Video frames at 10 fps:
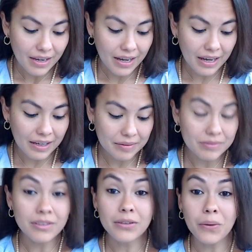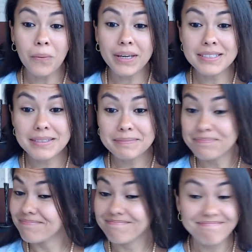Not always,
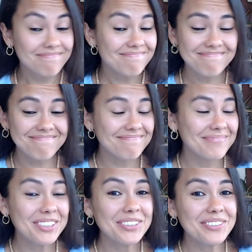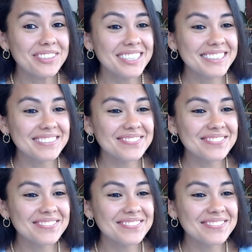not always.